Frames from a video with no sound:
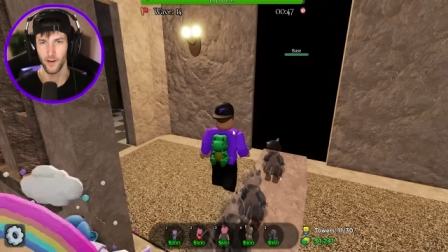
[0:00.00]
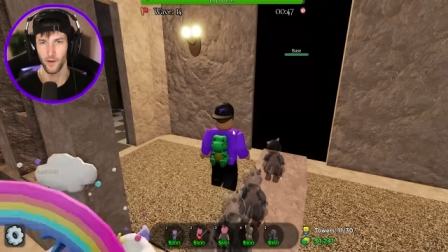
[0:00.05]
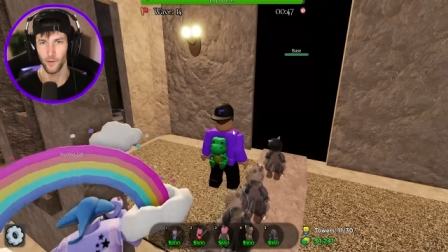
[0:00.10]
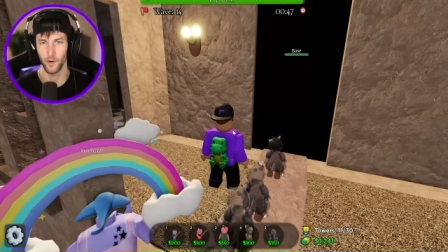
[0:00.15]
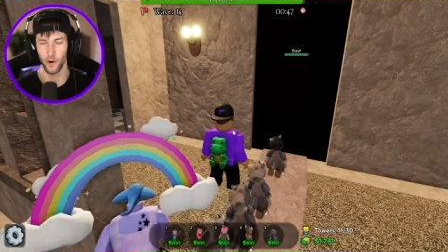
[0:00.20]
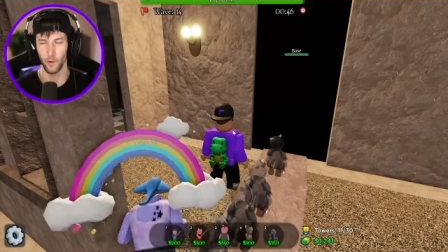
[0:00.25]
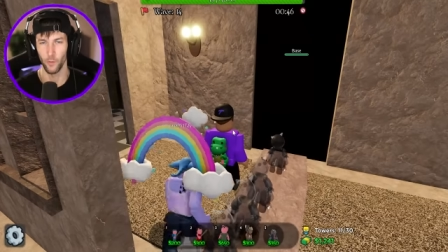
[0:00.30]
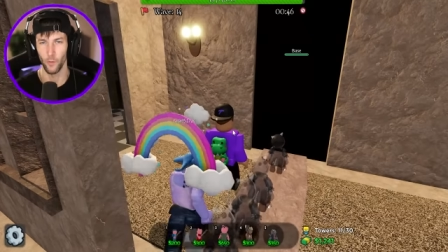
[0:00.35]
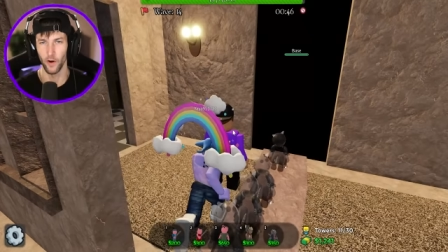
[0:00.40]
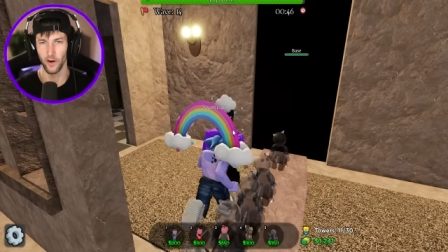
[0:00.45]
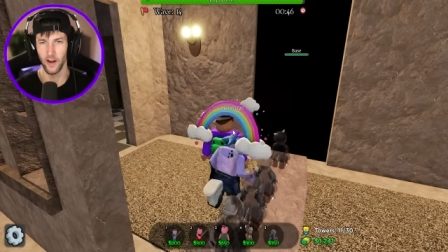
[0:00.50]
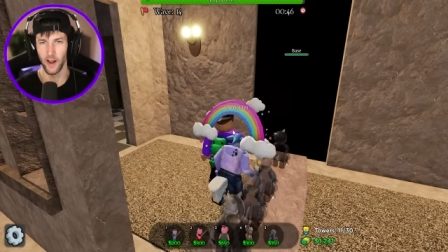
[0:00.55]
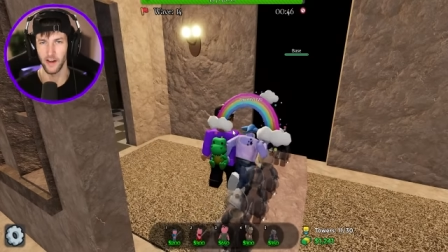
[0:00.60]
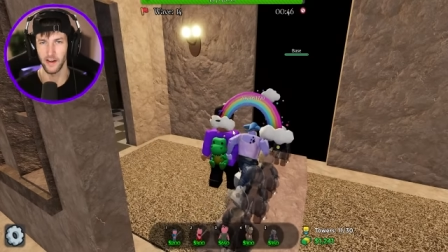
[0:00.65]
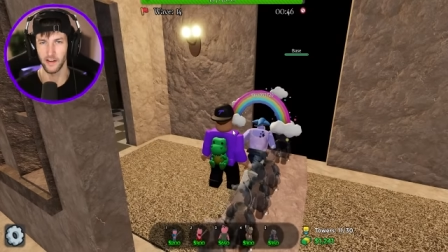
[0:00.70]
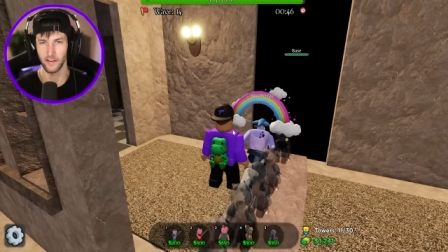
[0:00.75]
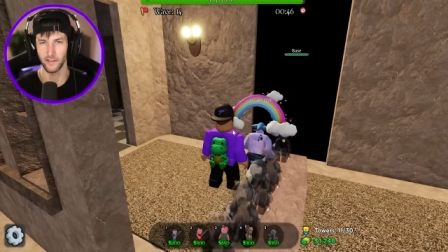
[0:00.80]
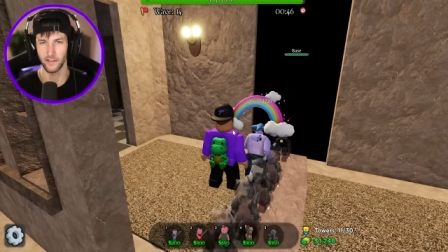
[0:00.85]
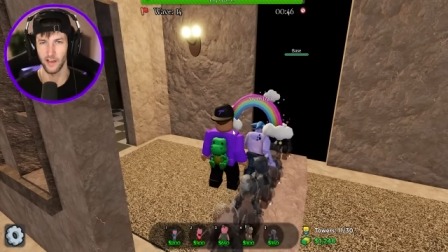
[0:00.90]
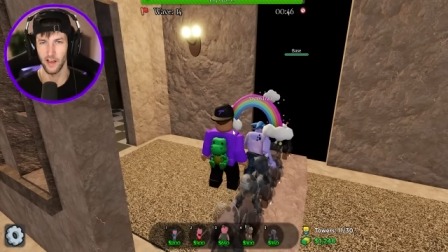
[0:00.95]
We're at
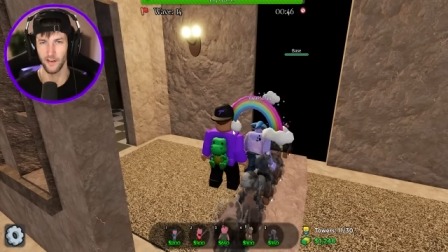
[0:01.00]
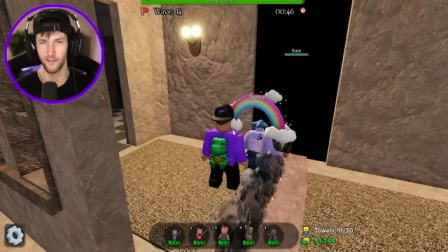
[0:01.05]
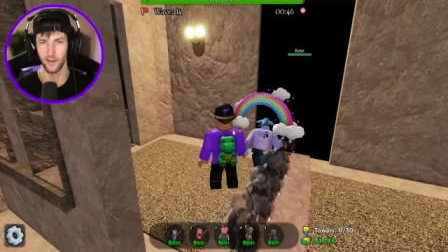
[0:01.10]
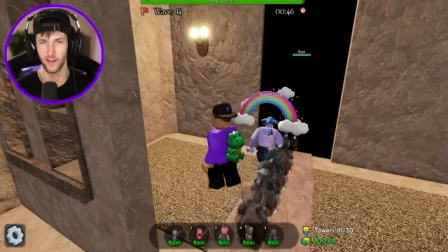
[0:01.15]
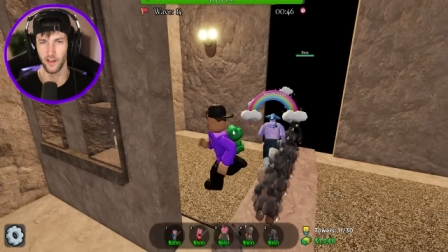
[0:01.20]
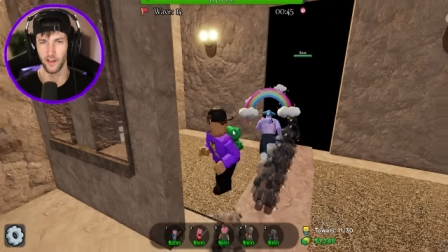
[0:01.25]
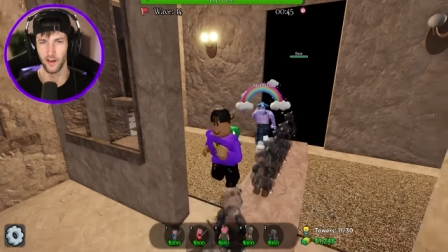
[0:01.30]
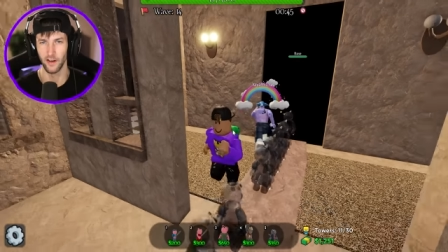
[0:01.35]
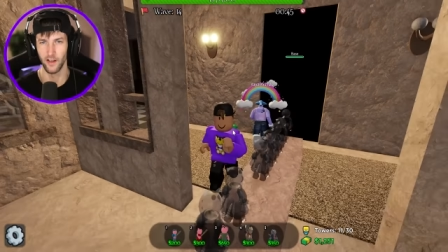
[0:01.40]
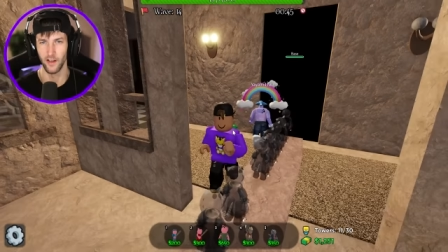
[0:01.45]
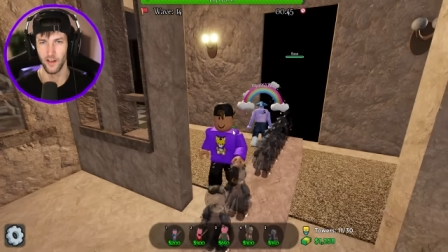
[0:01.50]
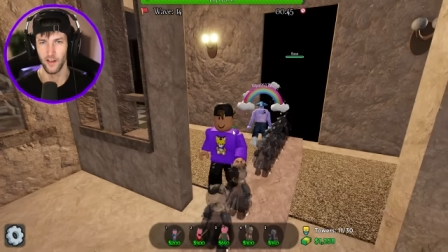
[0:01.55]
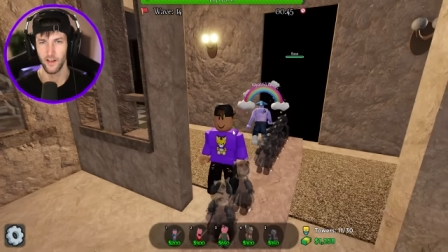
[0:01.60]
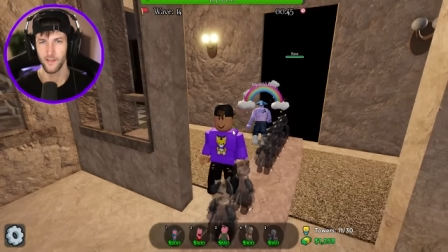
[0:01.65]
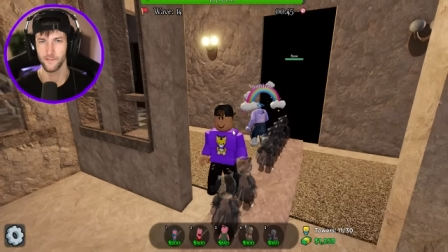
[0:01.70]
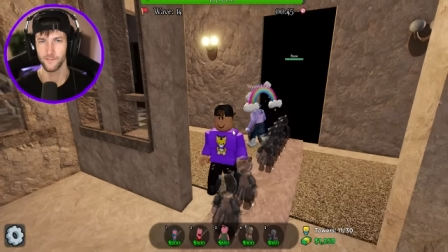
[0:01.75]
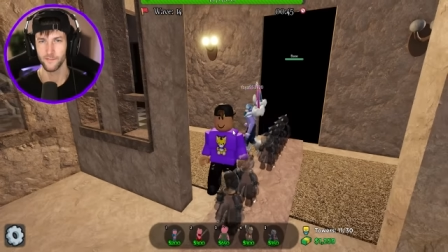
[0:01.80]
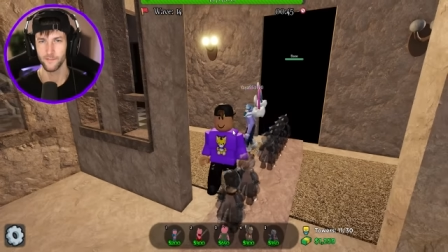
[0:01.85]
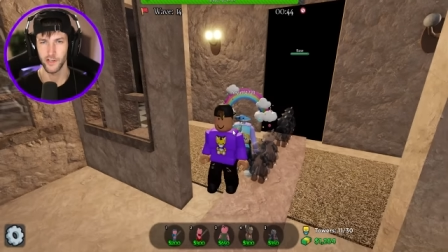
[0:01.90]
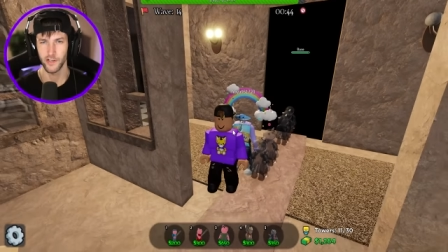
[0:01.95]
197.
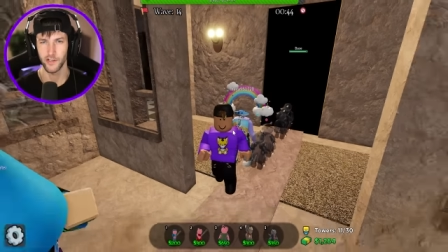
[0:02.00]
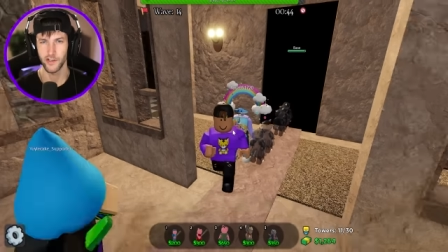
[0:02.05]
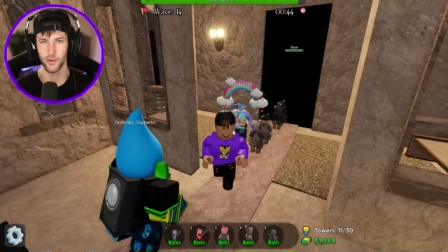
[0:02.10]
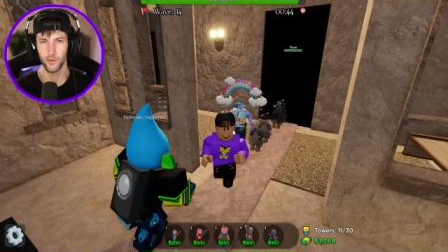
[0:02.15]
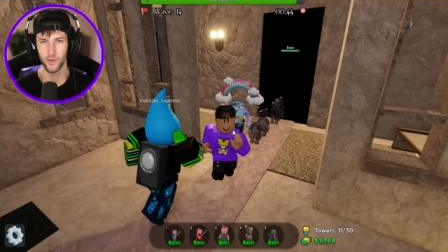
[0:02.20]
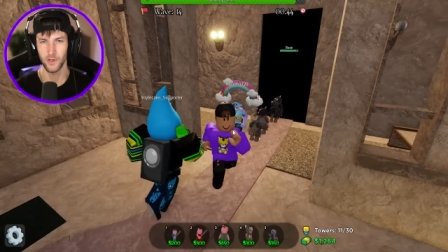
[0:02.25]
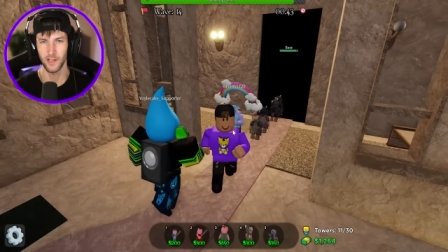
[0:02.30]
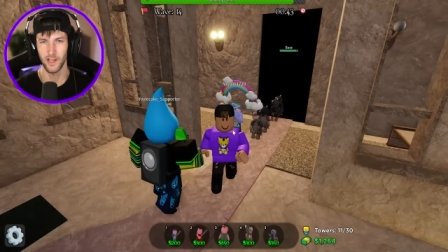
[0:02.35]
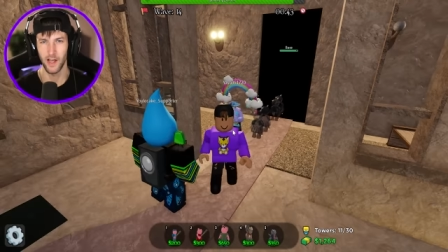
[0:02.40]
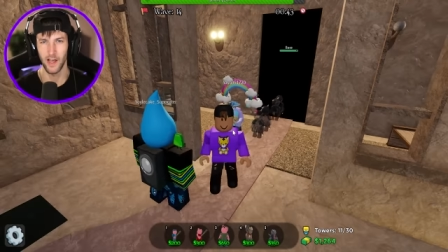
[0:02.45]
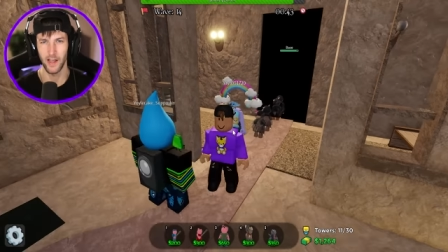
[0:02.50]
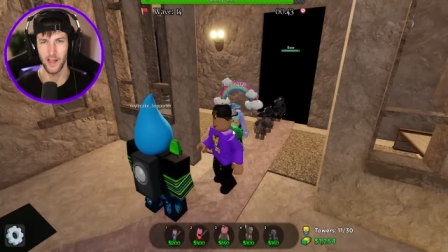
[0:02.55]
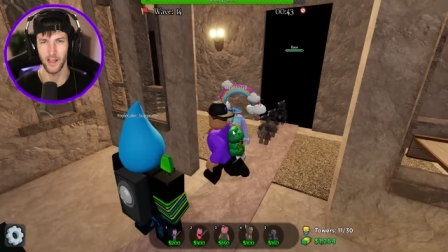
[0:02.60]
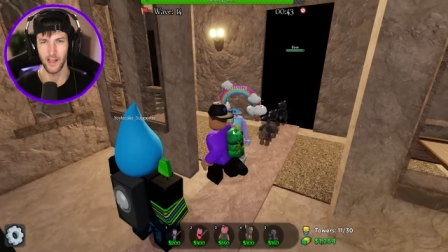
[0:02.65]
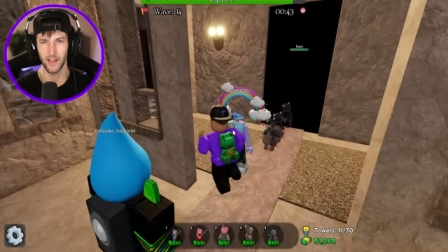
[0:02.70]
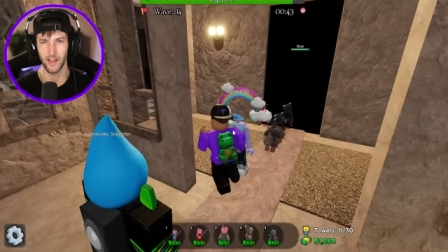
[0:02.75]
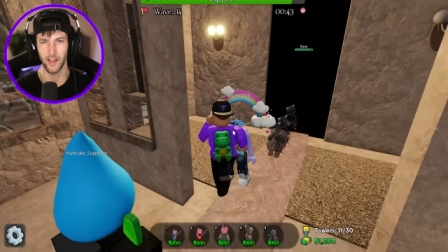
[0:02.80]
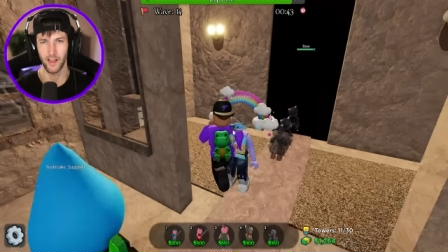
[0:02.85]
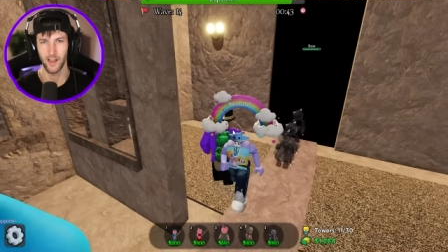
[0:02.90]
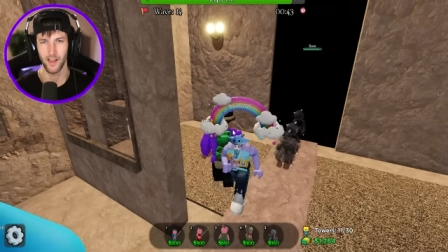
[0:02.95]
She's doing
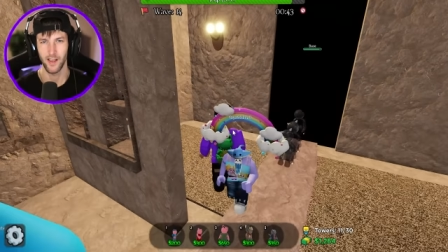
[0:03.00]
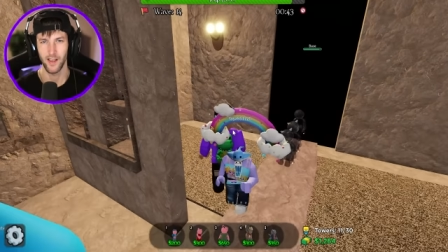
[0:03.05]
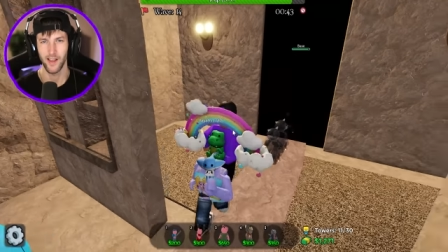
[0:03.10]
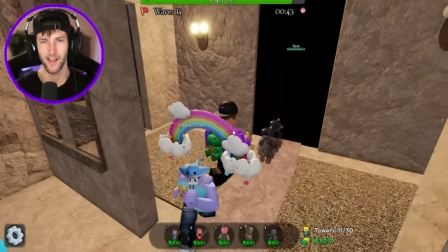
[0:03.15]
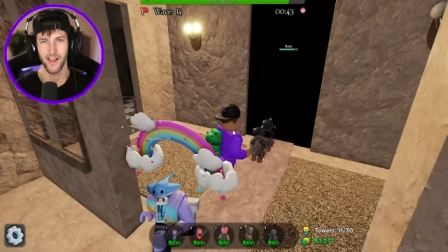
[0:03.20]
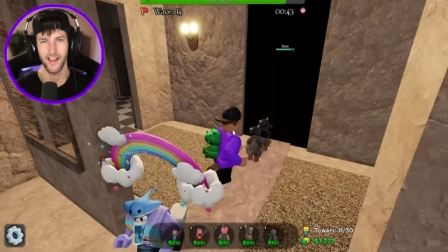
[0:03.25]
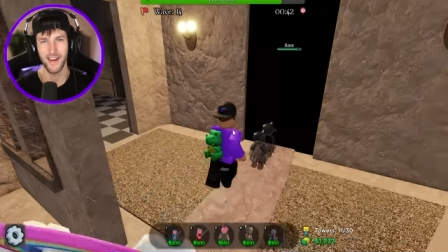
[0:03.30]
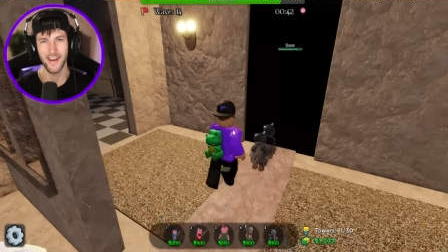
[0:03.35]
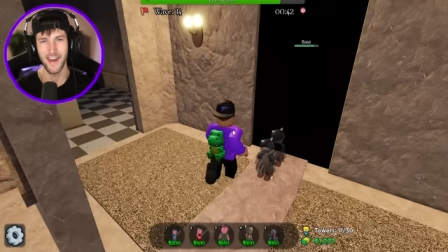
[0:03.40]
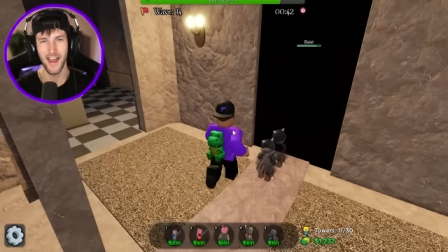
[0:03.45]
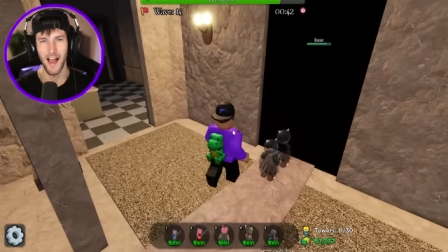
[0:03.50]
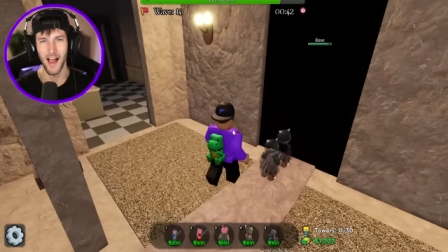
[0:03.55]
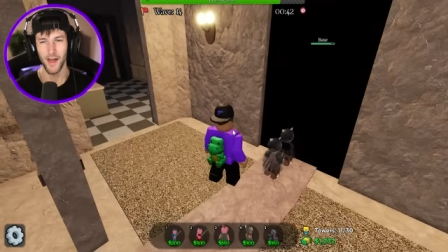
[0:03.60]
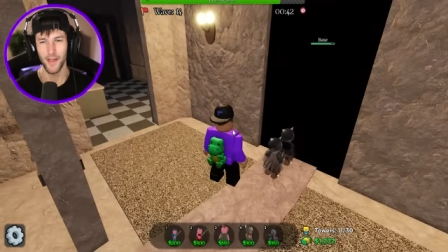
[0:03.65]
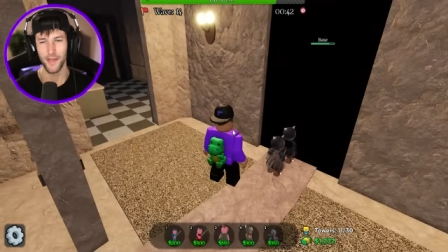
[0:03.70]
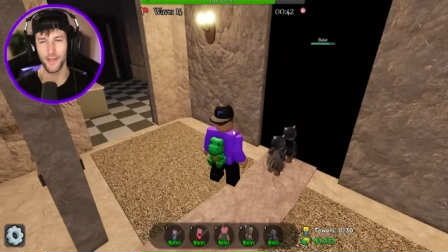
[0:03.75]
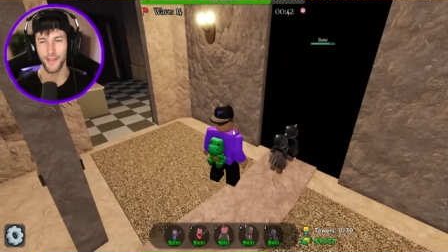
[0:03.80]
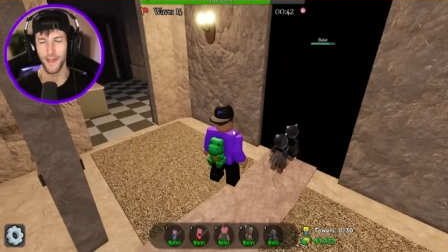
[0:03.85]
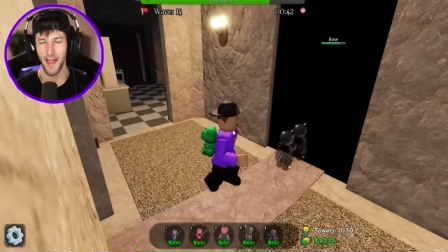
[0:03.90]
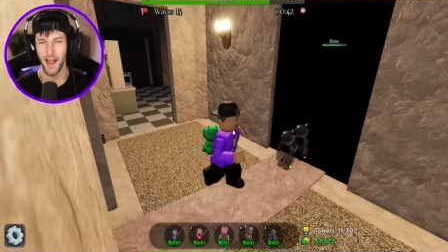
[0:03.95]
like
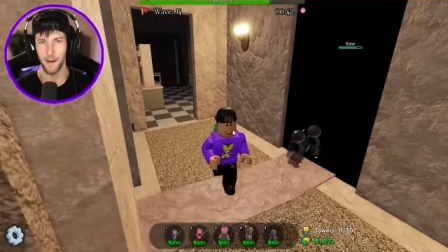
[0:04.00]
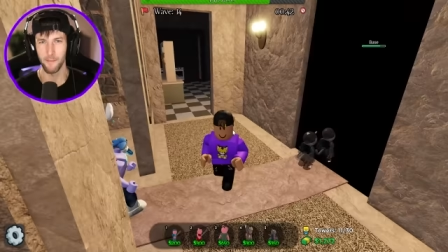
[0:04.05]
not